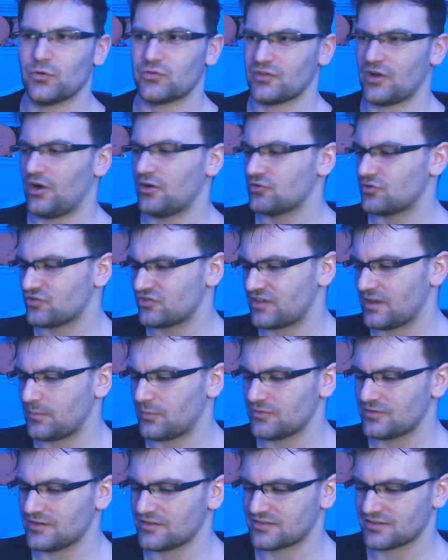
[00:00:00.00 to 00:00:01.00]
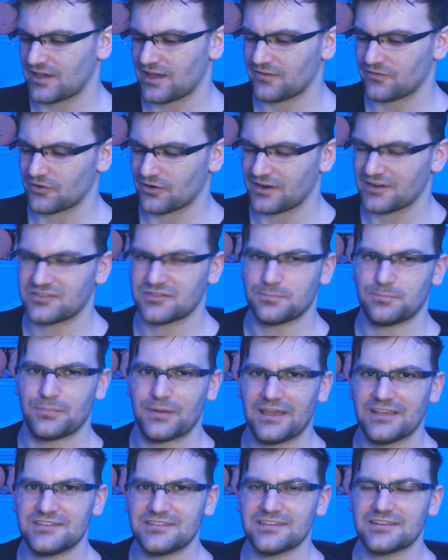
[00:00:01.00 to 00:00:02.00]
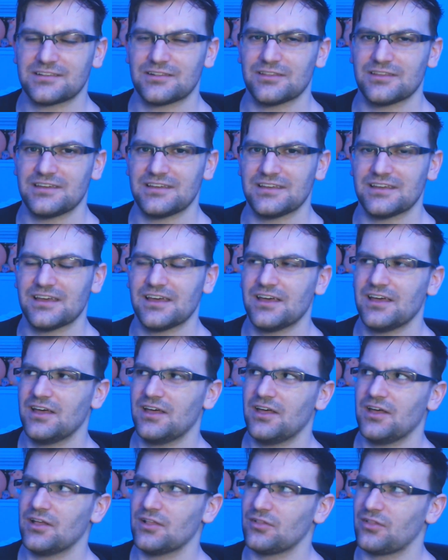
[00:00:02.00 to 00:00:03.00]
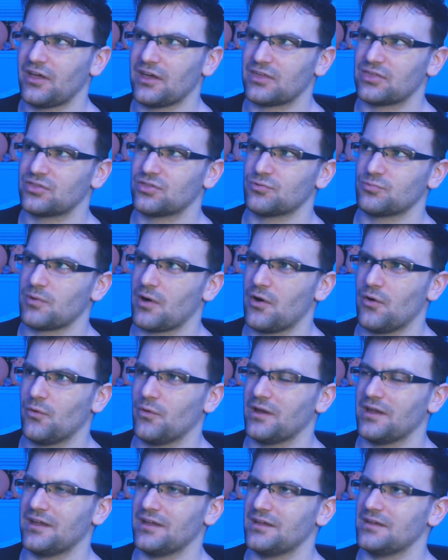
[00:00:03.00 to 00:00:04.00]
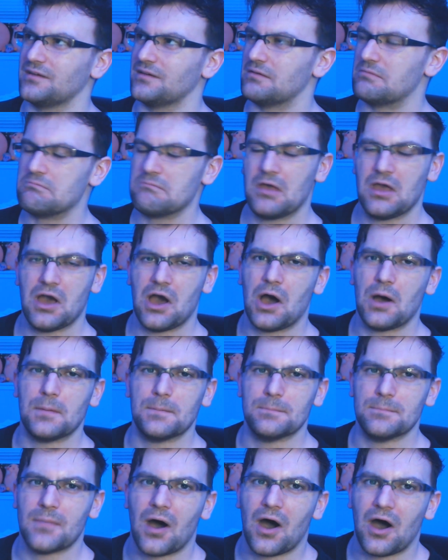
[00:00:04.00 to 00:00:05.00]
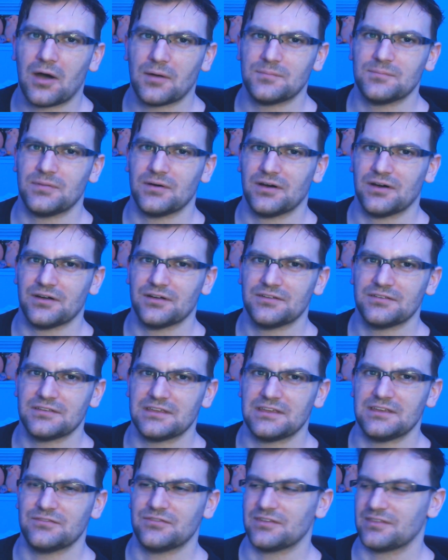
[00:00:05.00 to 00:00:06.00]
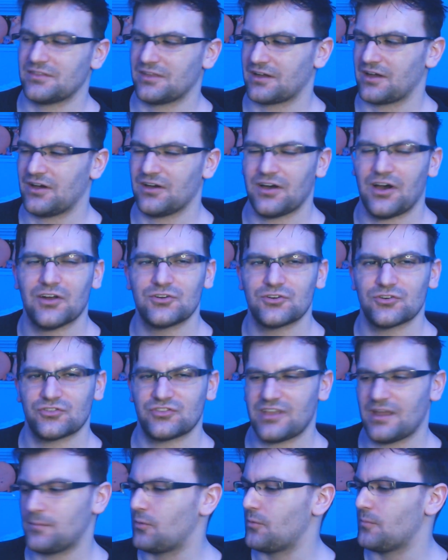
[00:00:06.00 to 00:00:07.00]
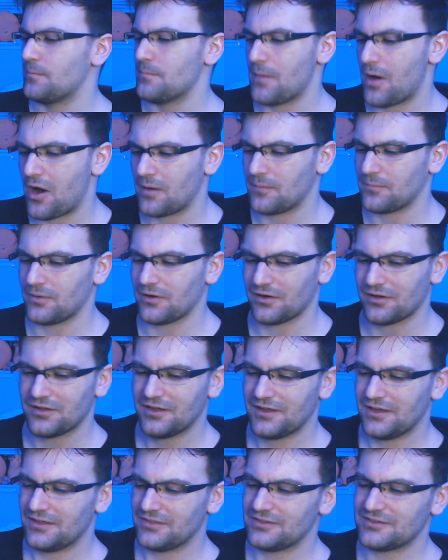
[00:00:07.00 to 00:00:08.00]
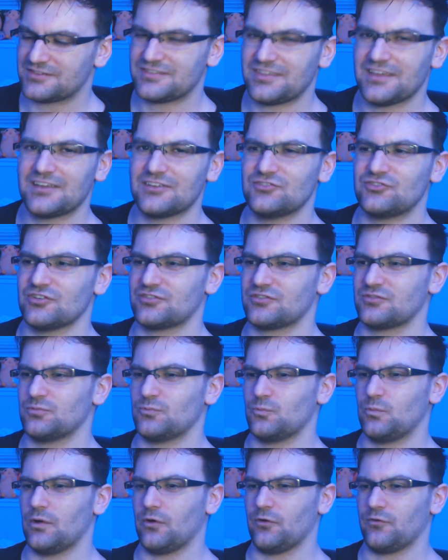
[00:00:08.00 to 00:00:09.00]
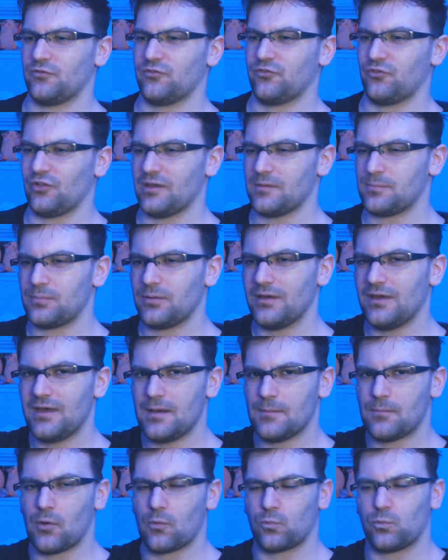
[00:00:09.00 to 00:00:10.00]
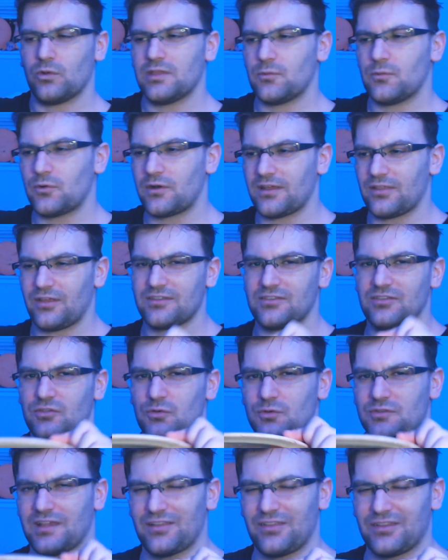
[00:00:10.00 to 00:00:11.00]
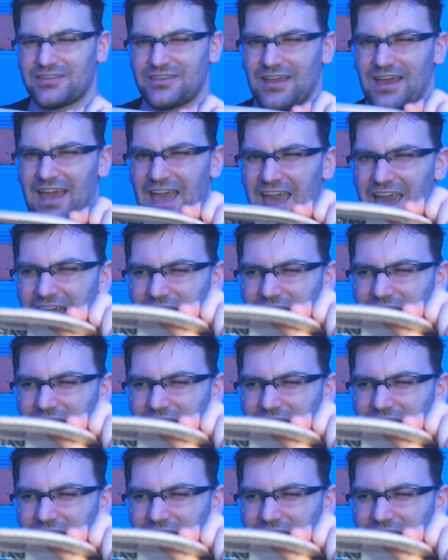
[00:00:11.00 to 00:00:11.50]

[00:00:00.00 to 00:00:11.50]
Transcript: understable disc ever. It's basically like throwing a Mamba, even. Like an understable Mamba. This thing just will flip. But really what I like to do is I like to have